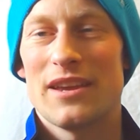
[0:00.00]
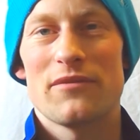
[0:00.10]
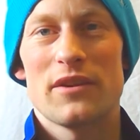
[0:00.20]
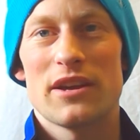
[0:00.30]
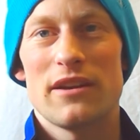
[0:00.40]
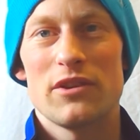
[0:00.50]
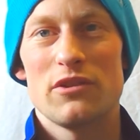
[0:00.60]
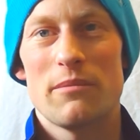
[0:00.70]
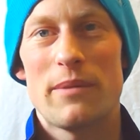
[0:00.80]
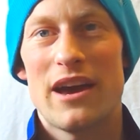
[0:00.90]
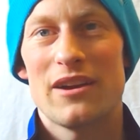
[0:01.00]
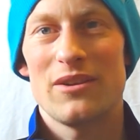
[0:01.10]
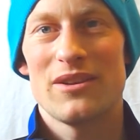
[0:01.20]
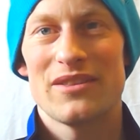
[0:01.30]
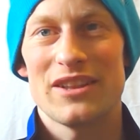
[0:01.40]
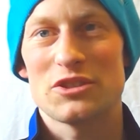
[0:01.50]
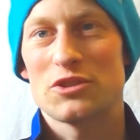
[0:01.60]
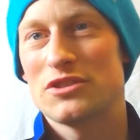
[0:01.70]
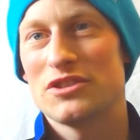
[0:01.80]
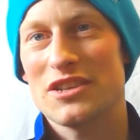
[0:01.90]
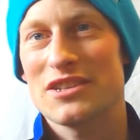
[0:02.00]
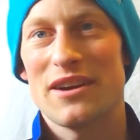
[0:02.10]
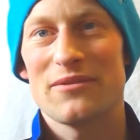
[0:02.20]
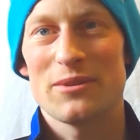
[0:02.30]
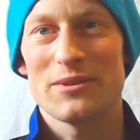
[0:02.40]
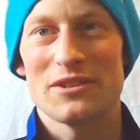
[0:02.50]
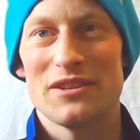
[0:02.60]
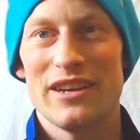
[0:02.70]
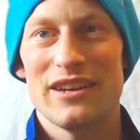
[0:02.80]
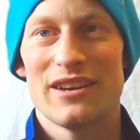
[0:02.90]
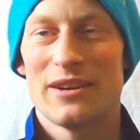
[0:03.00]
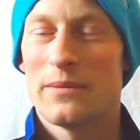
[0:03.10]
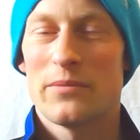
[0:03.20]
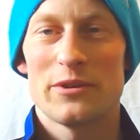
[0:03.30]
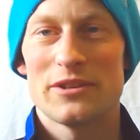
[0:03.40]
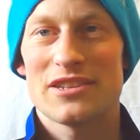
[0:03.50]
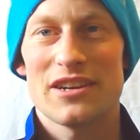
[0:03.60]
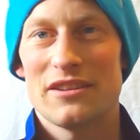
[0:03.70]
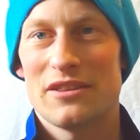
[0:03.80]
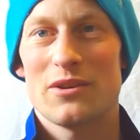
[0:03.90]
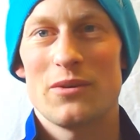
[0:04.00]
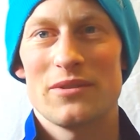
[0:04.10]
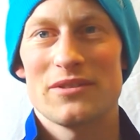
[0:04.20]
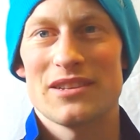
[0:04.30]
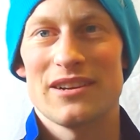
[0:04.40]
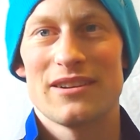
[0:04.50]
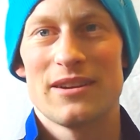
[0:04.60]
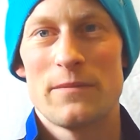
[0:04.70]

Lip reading: they're giving you a panel that's just covering what you need, they're just cutting the corners there.